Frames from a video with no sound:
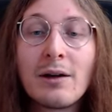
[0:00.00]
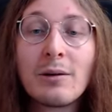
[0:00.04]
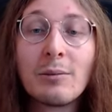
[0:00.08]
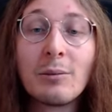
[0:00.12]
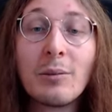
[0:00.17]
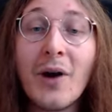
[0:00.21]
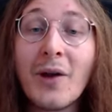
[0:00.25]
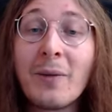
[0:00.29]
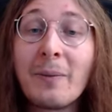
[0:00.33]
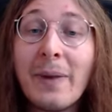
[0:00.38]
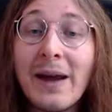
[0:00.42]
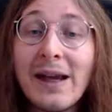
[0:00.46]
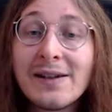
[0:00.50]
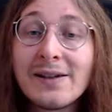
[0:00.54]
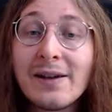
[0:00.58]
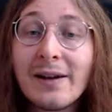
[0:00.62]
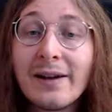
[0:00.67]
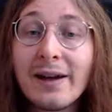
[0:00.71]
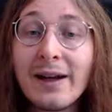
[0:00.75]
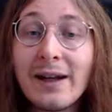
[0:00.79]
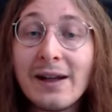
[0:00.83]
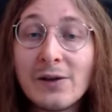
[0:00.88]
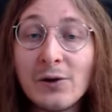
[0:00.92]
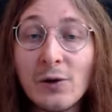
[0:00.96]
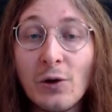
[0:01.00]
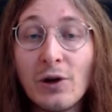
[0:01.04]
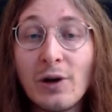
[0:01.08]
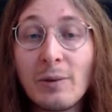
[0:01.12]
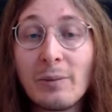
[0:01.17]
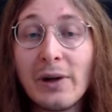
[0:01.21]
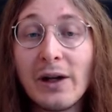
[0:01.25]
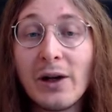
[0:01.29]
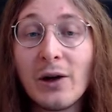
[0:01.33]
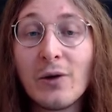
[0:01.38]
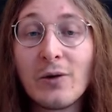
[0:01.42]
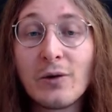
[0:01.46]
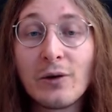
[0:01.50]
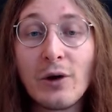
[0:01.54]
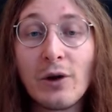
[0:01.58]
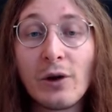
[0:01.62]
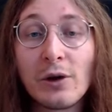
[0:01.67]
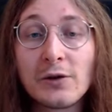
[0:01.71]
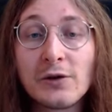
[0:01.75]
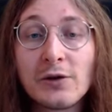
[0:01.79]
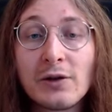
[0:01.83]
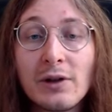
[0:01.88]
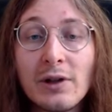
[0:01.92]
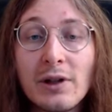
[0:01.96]
But basically it's gonna be, of
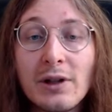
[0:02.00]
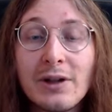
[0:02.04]
course,